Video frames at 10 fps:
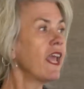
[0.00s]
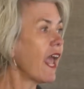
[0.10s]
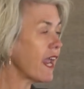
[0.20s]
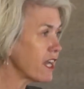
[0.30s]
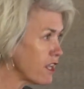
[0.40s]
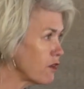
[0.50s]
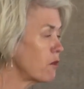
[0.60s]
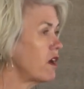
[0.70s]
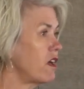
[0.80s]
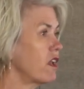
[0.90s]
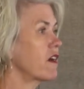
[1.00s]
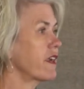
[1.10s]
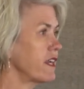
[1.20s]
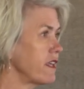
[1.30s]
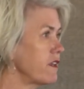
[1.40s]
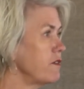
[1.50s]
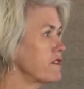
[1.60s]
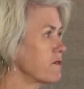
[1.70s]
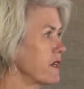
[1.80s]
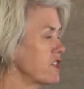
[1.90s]
and you all are going to use
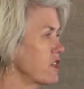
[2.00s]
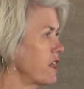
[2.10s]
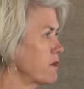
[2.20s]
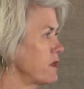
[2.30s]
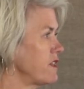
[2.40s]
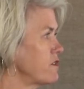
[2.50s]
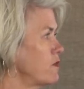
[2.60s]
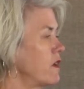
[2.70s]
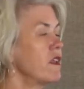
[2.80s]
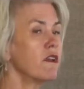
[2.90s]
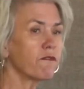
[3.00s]
a racial equity tool,